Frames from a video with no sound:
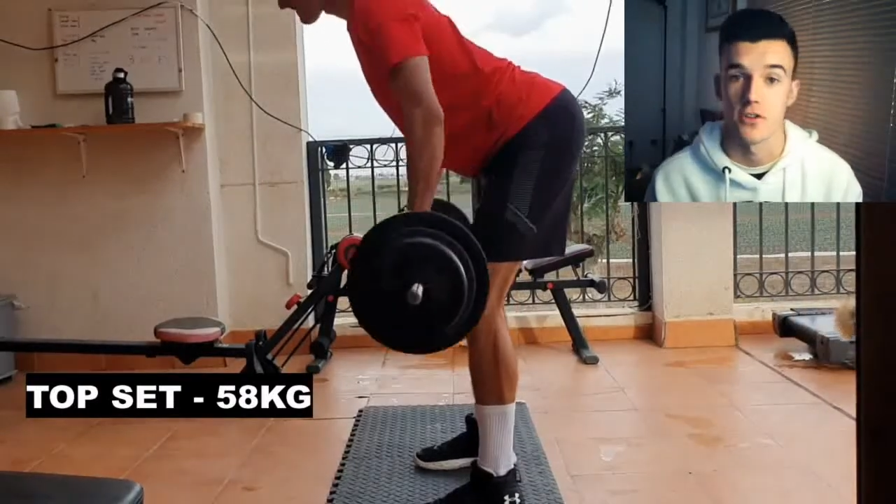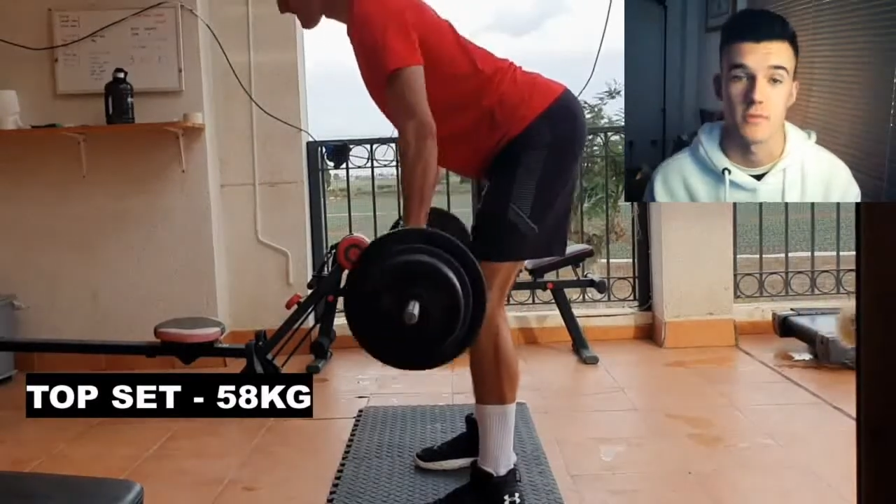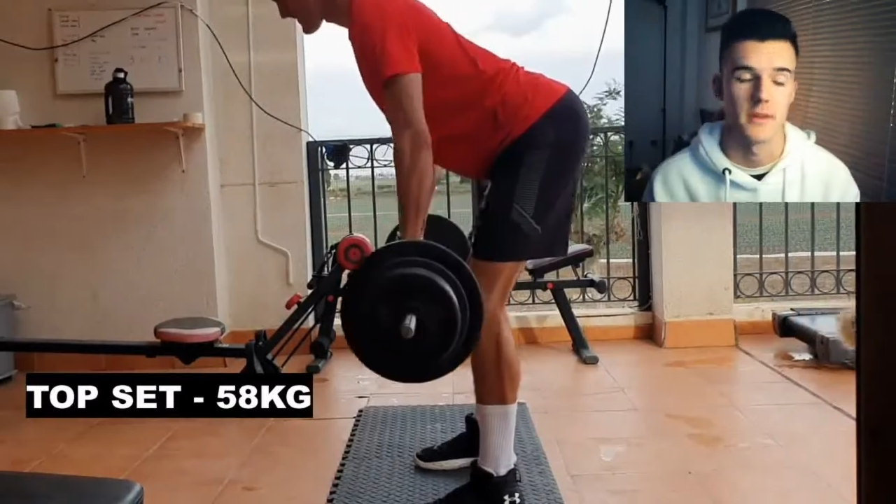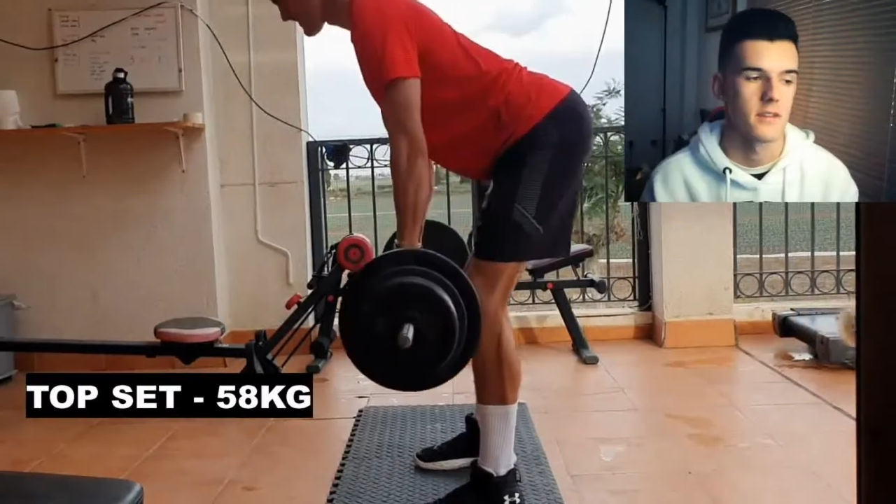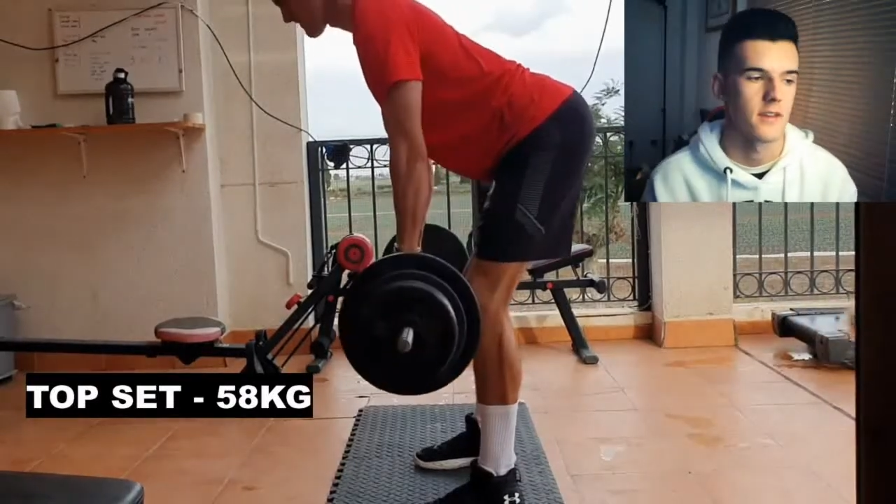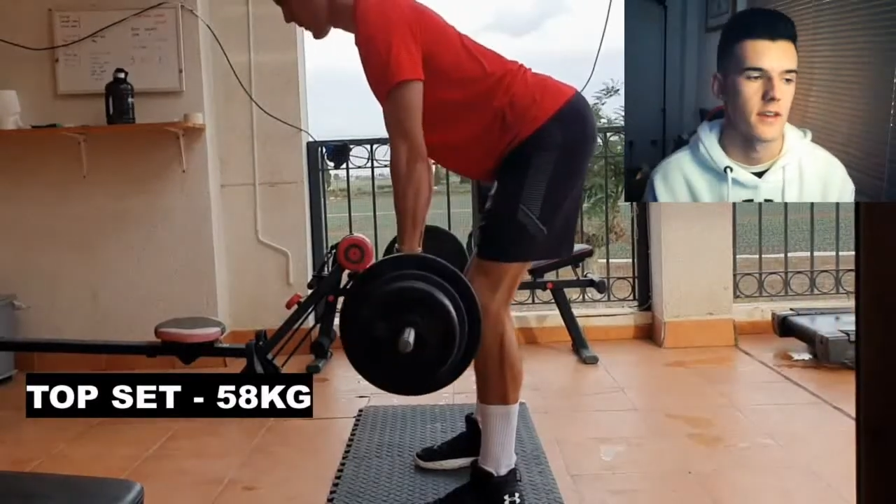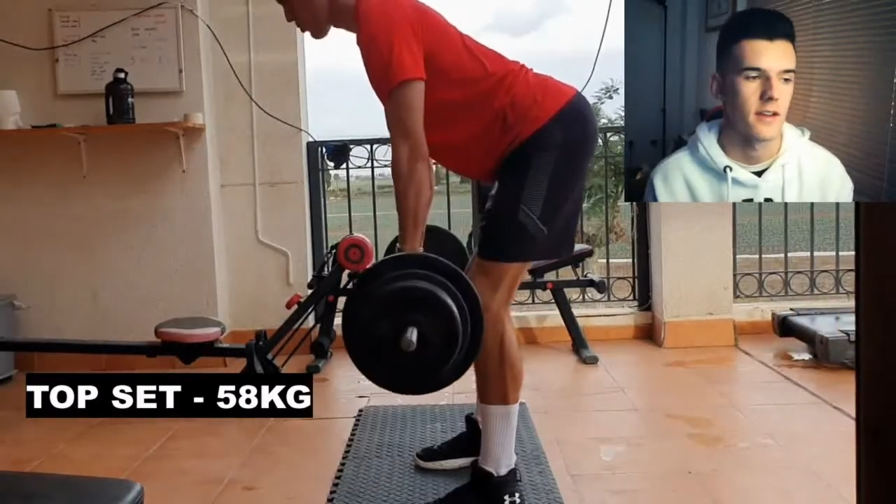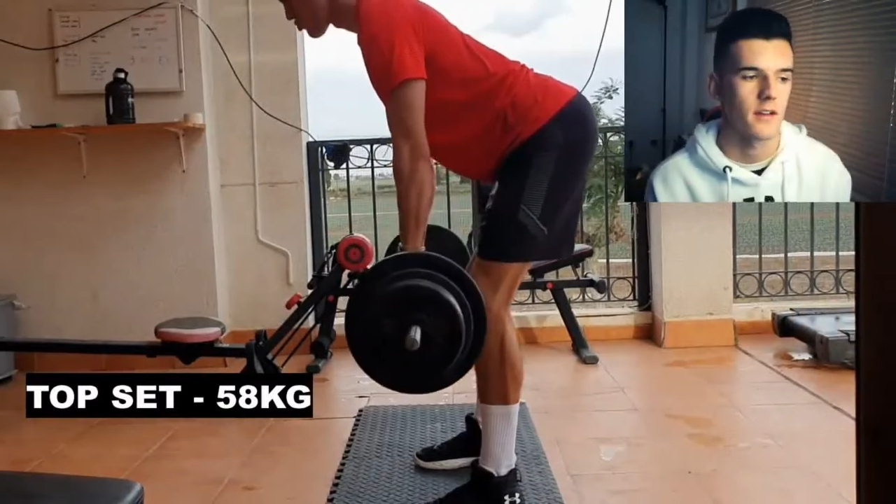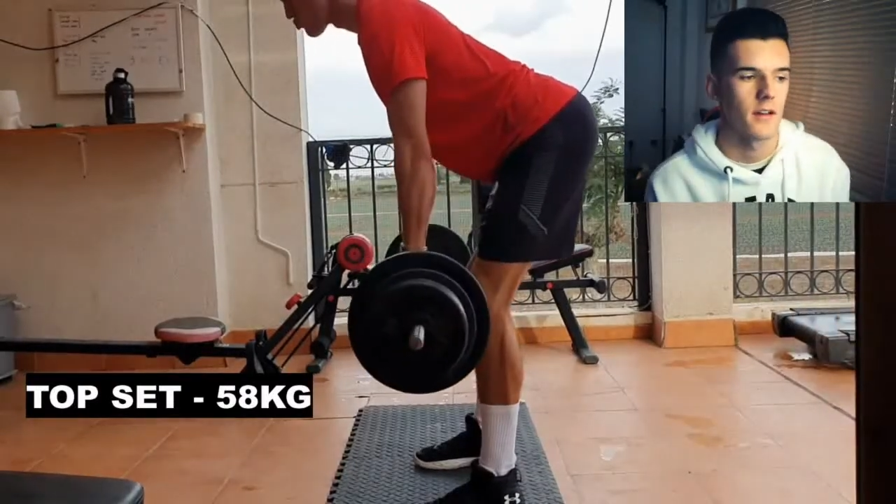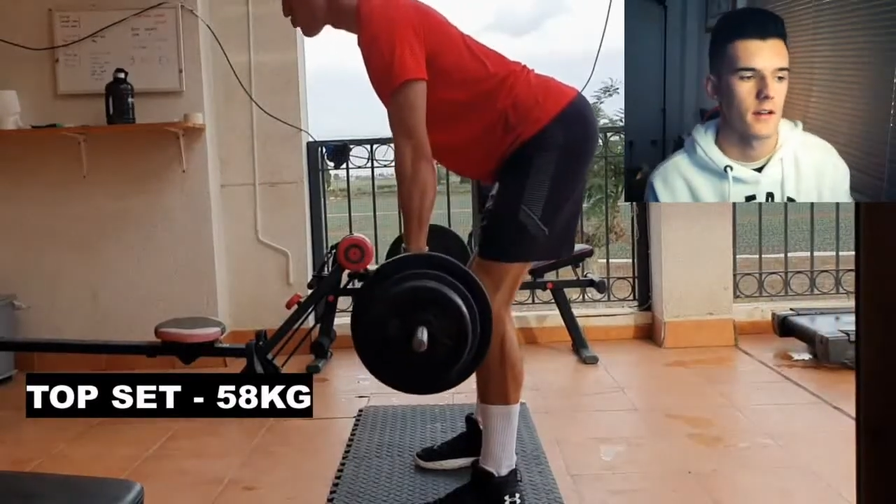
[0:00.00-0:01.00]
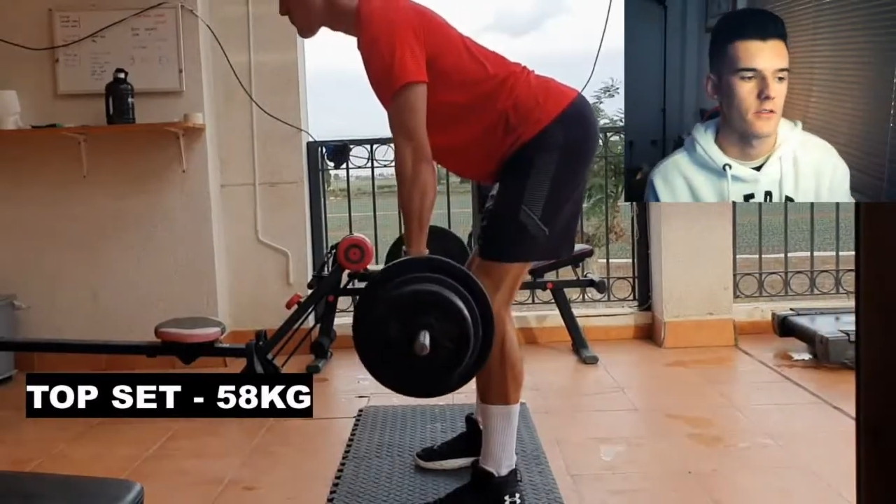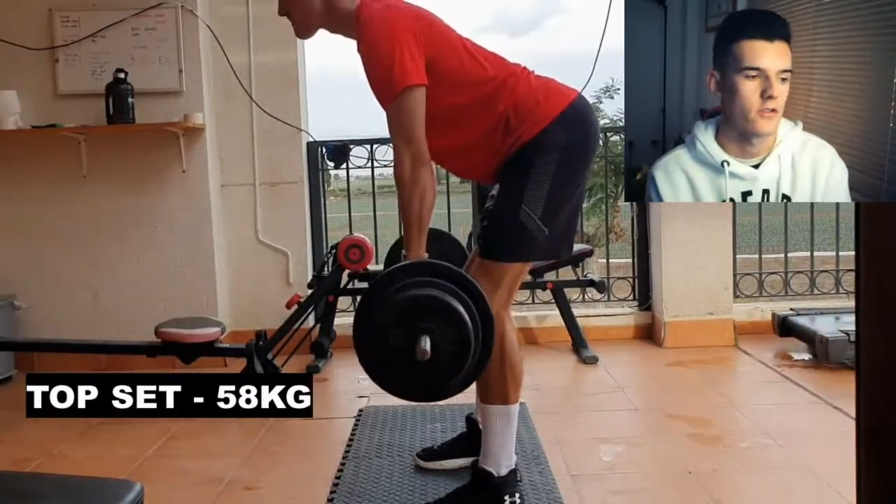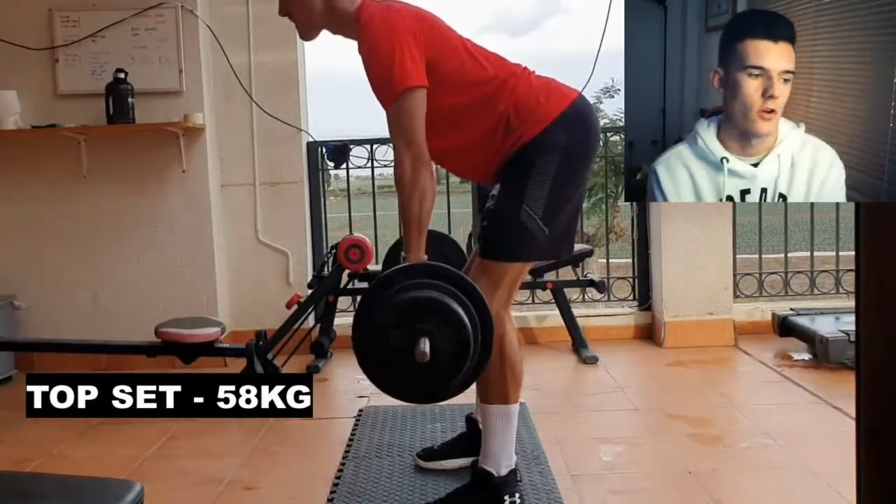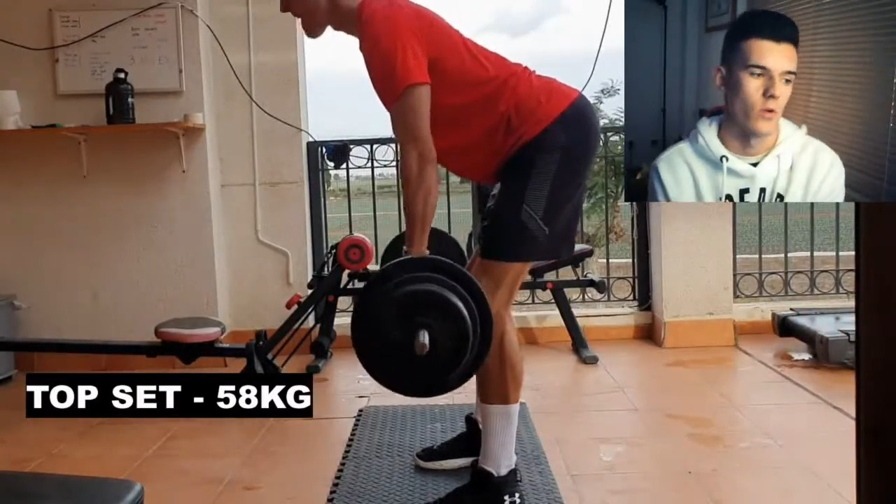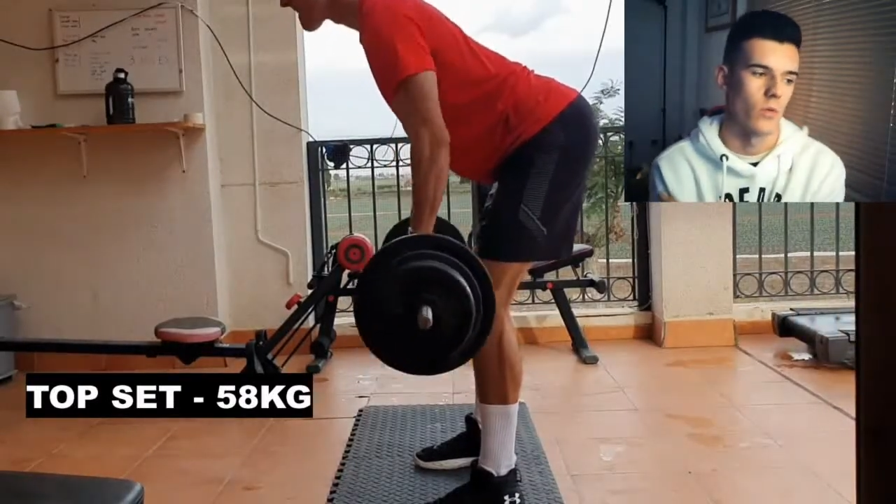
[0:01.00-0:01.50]
just been sick,
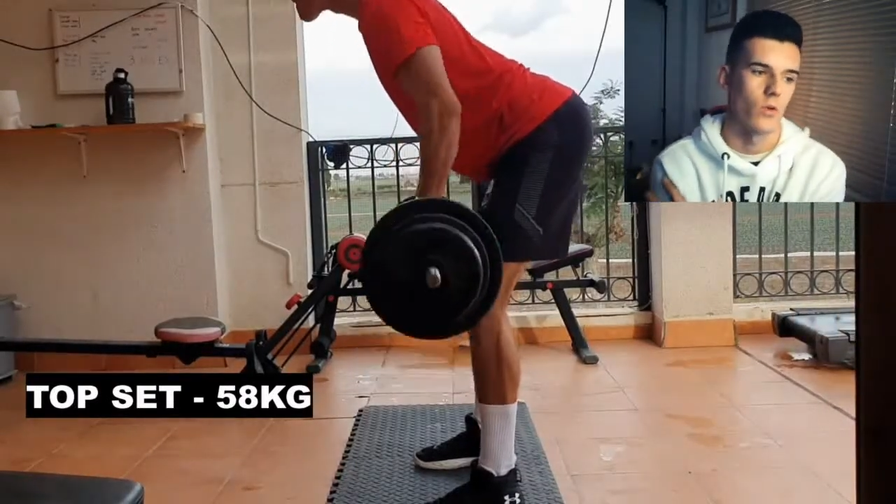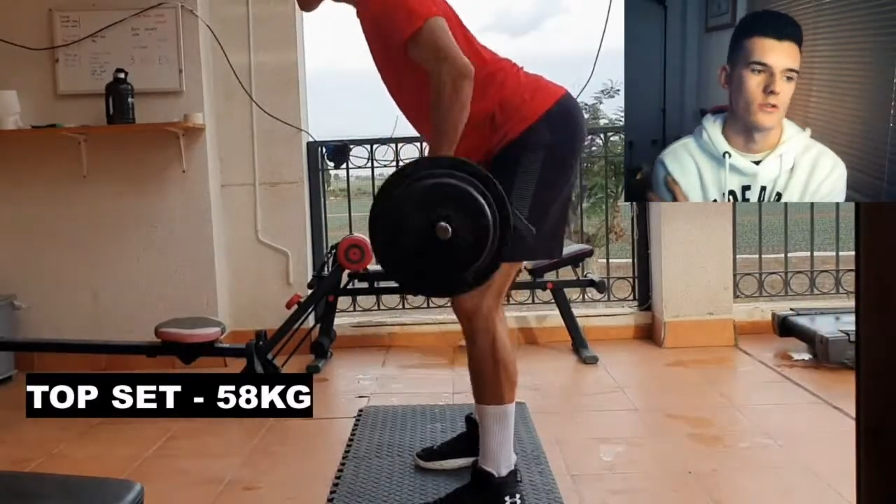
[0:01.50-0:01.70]
so it